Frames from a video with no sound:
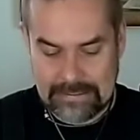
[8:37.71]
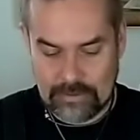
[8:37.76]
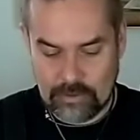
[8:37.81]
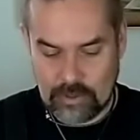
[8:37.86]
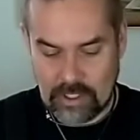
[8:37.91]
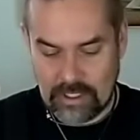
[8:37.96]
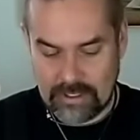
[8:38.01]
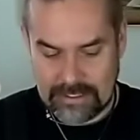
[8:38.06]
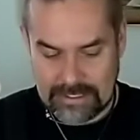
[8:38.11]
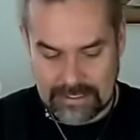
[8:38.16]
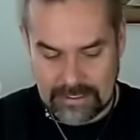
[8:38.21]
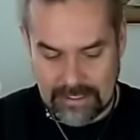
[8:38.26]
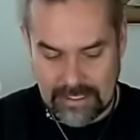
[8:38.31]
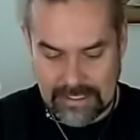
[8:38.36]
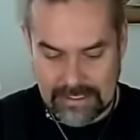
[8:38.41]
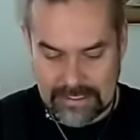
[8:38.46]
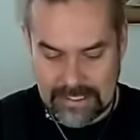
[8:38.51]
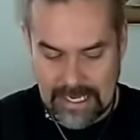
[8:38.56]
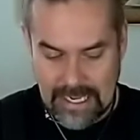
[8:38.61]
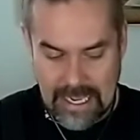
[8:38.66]
You can't tilt
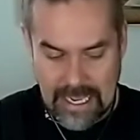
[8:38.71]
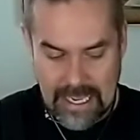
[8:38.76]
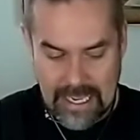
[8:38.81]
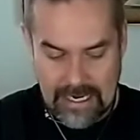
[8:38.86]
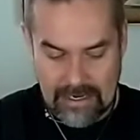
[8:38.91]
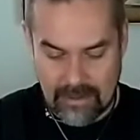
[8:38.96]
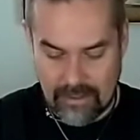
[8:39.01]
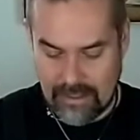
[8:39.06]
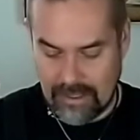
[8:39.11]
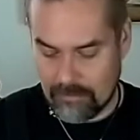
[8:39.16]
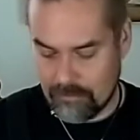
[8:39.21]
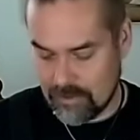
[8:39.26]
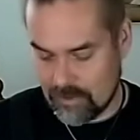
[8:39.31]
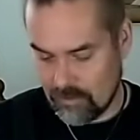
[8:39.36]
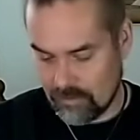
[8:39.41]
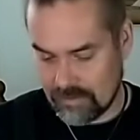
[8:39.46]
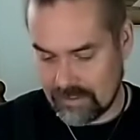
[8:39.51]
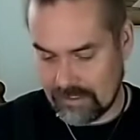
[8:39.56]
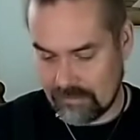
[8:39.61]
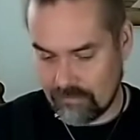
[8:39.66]
this anything
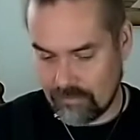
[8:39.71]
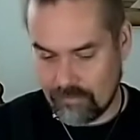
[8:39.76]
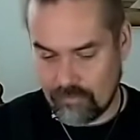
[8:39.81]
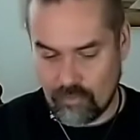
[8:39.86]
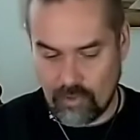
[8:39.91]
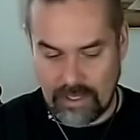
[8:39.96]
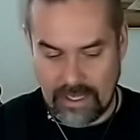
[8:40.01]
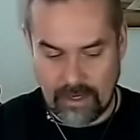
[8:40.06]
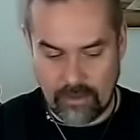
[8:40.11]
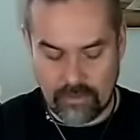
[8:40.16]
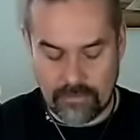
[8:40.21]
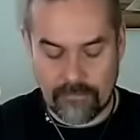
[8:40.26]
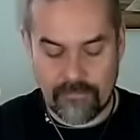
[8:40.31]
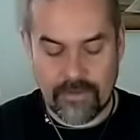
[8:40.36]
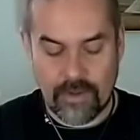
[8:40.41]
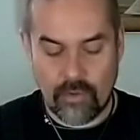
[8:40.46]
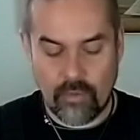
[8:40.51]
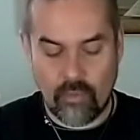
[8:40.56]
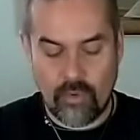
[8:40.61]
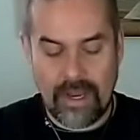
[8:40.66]
because it will fall out.
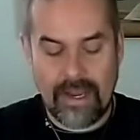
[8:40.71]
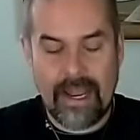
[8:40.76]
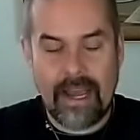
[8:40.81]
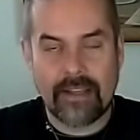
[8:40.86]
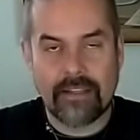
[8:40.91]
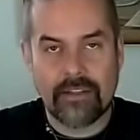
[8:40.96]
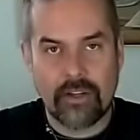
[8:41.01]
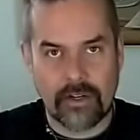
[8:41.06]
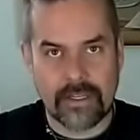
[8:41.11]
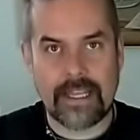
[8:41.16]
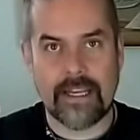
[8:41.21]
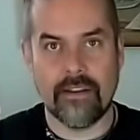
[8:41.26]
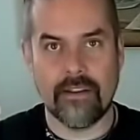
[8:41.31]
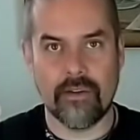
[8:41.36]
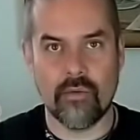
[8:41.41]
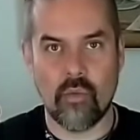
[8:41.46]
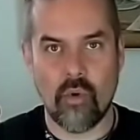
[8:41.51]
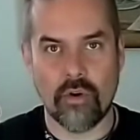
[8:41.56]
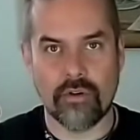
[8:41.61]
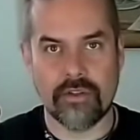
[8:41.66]
When I start
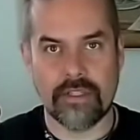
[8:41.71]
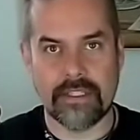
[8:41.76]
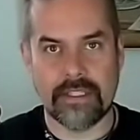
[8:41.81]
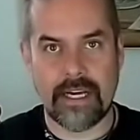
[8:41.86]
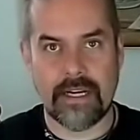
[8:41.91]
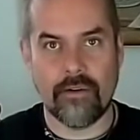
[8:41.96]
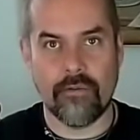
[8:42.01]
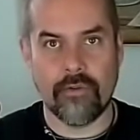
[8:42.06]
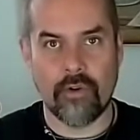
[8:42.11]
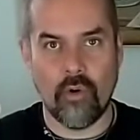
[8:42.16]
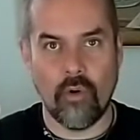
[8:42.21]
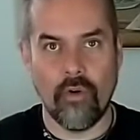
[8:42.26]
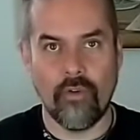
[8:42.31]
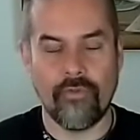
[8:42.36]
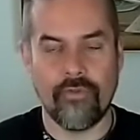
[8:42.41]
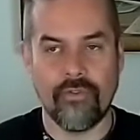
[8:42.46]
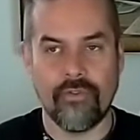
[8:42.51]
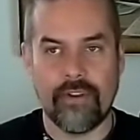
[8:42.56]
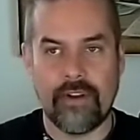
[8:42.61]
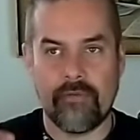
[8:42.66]
getting the water inside, of
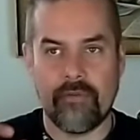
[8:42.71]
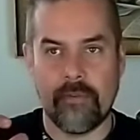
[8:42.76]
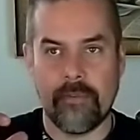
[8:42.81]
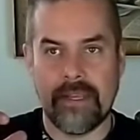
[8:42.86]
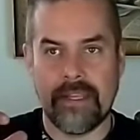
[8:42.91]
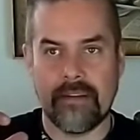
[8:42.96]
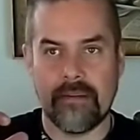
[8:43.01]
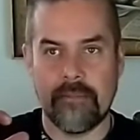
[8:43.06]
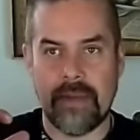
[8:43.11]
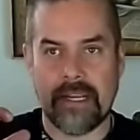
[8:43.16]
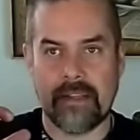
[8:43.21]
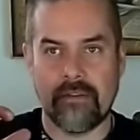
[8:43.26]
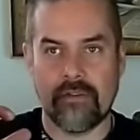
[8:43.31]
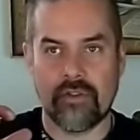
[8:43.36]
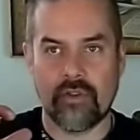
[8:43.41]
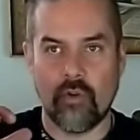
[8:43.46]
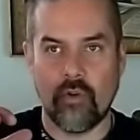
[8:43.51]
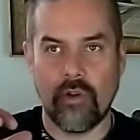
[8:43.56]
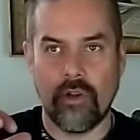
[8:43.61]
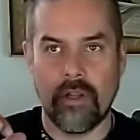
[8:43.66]
course, that will be make the
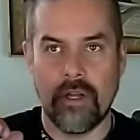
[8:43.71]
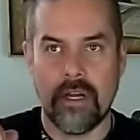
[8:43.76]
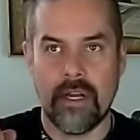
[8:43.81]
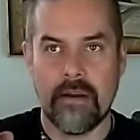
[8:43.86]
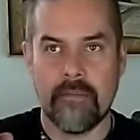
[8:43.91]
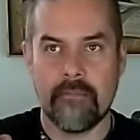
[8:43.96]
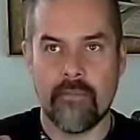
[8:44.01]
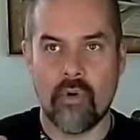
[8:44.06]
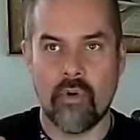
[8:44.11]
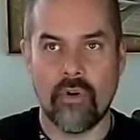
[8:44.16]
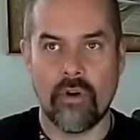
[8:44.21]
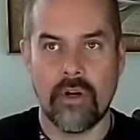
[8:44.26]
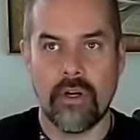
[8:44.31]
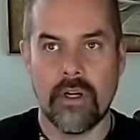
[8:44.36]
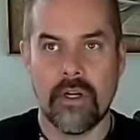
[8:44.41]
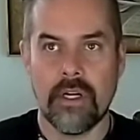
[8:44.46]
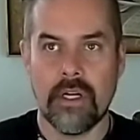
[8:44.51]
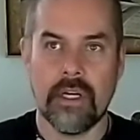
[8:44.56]
soil more,